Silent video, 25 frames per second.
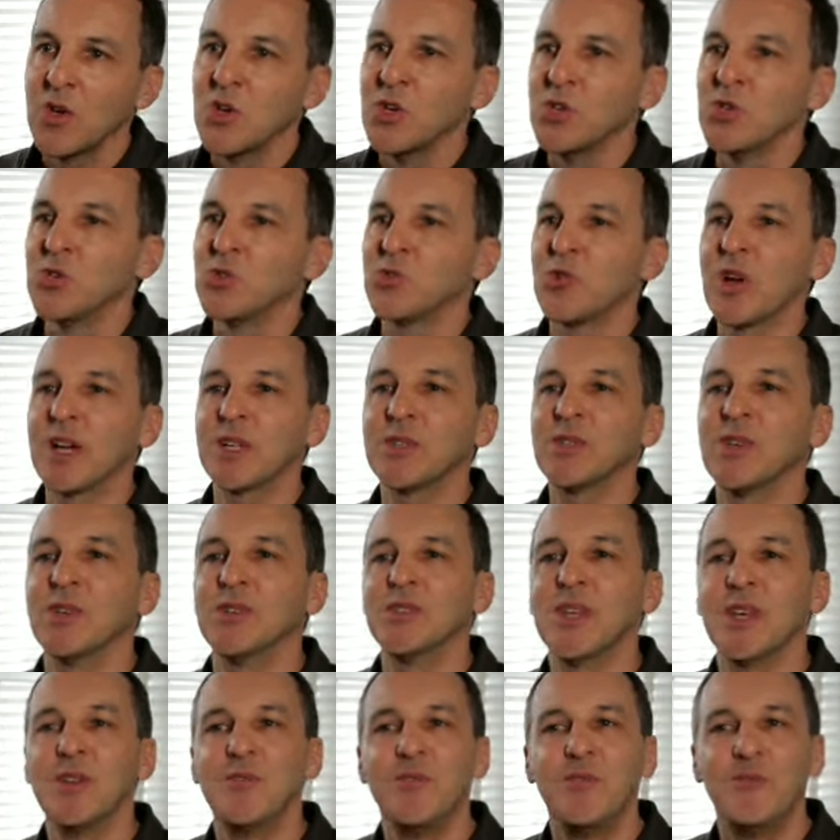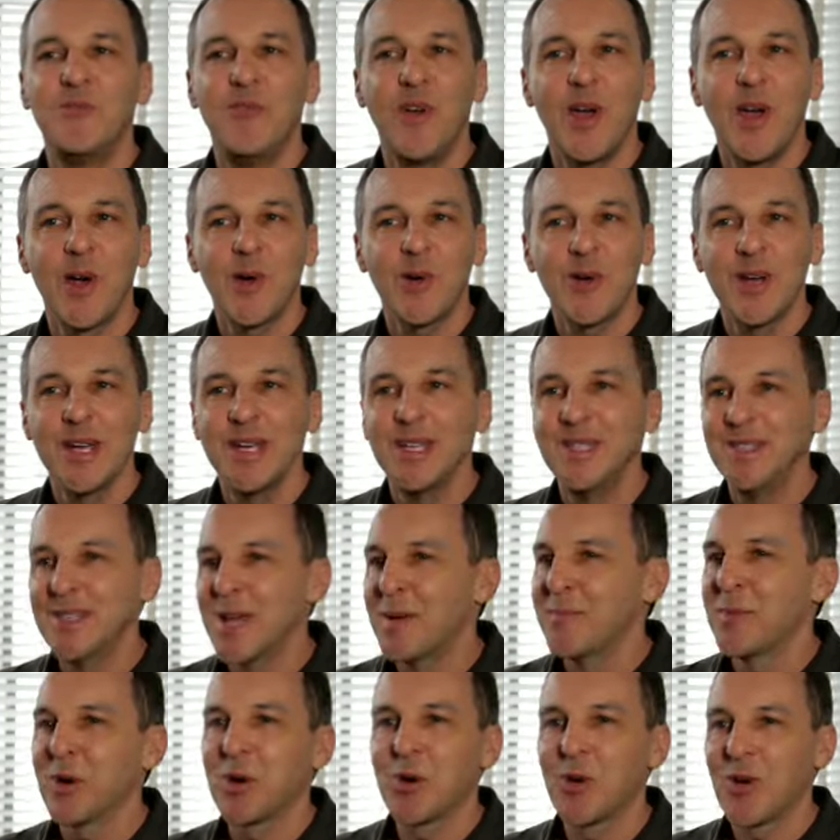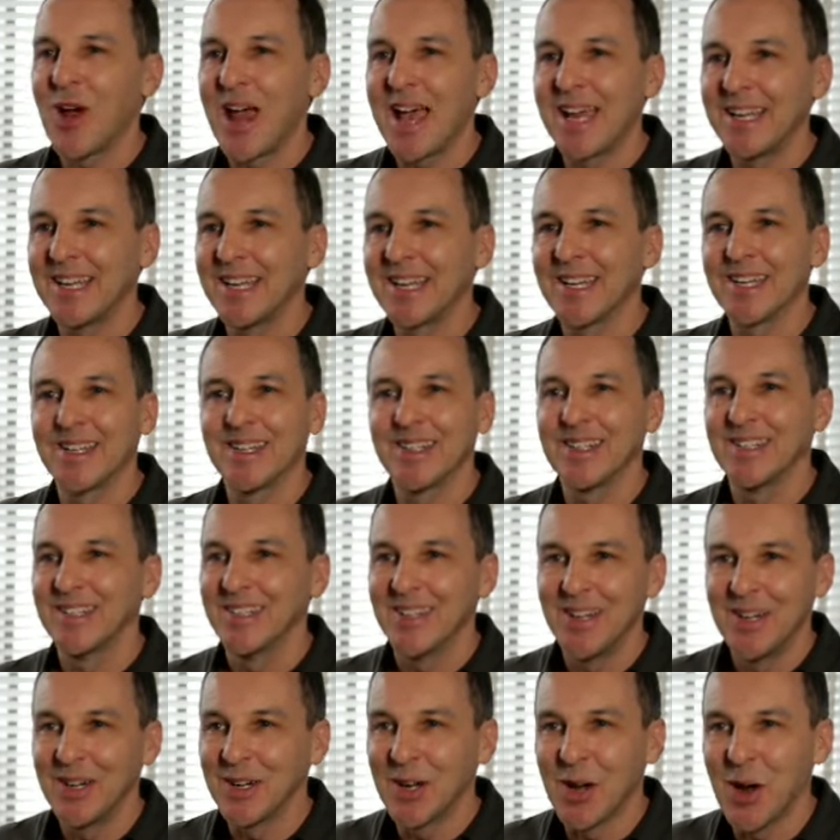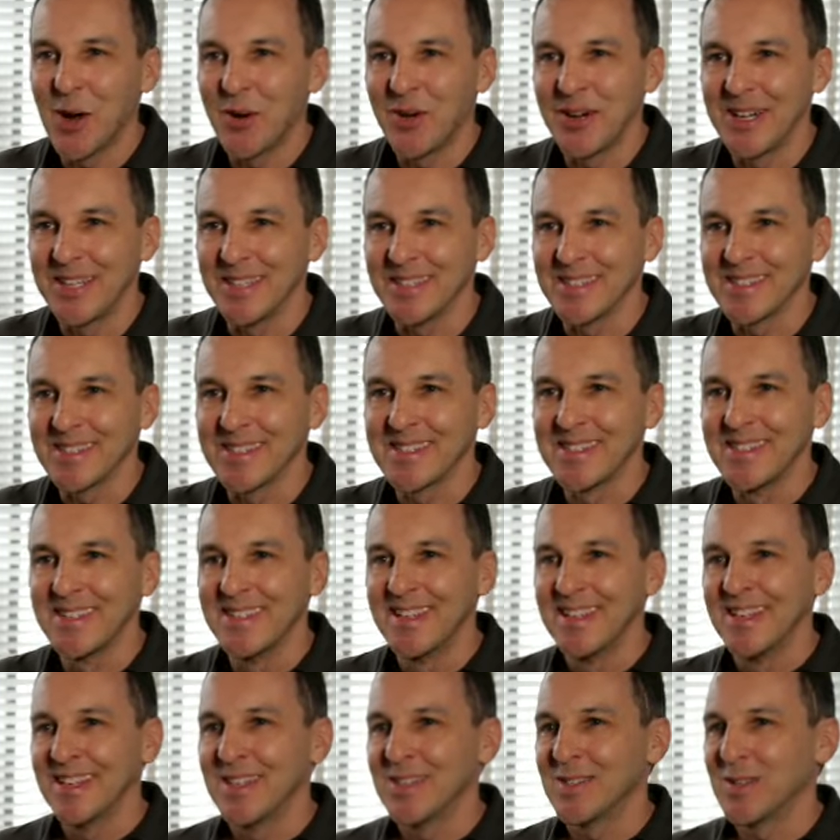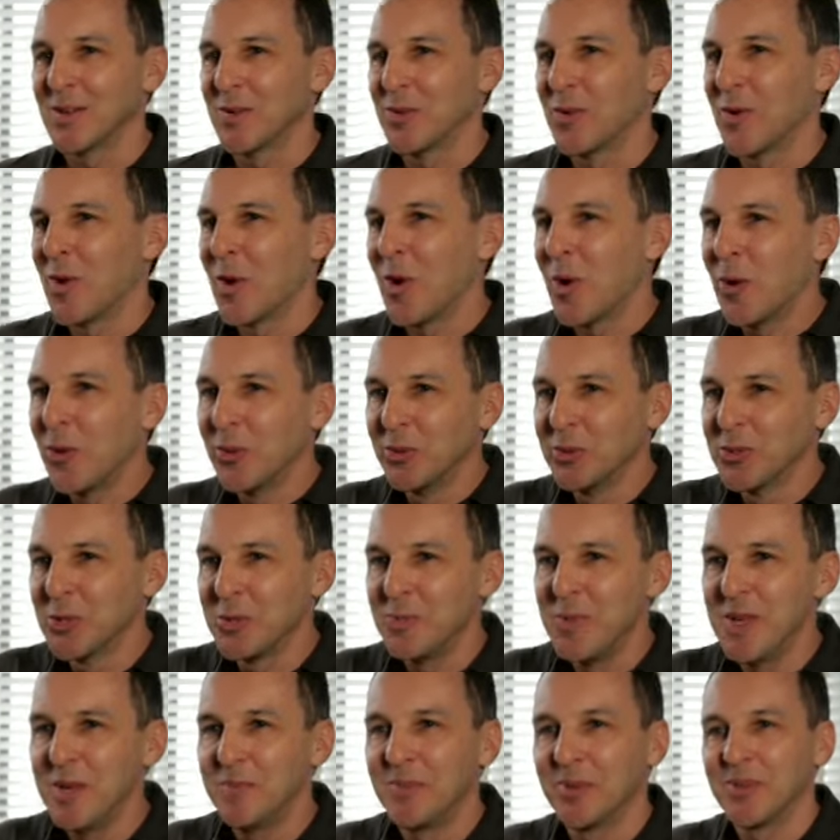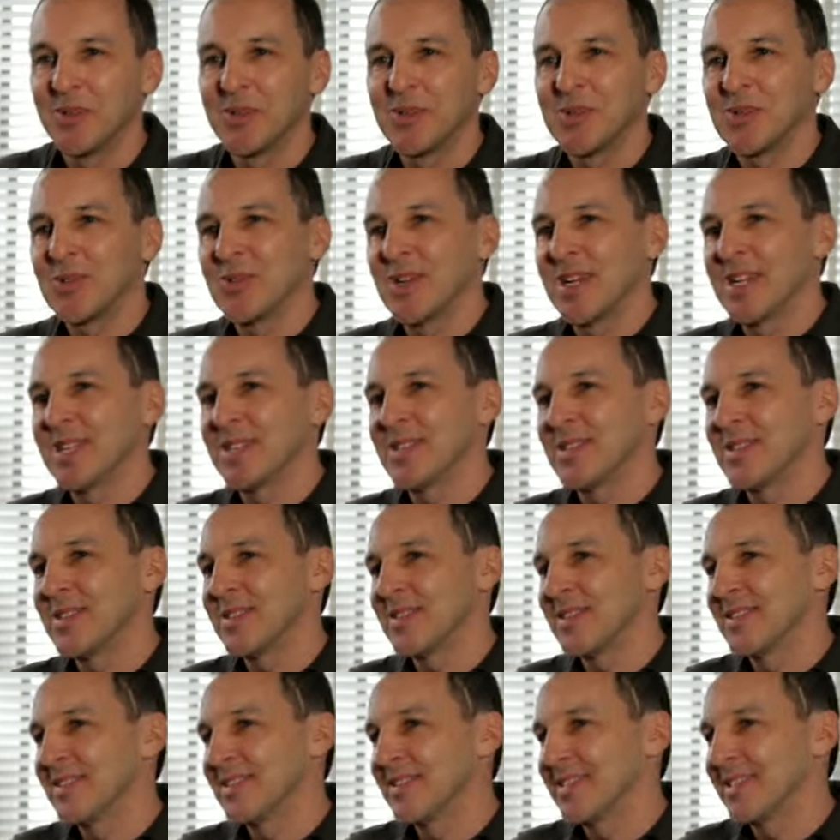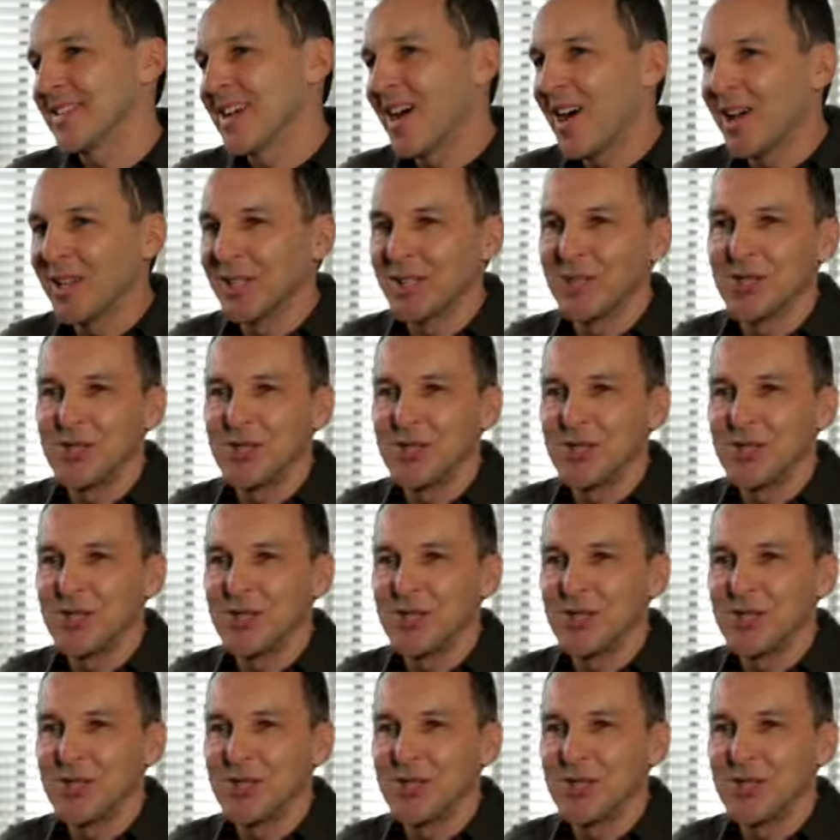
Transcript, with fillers: Stress is a very democratic occurrence. So, older people are stressed, college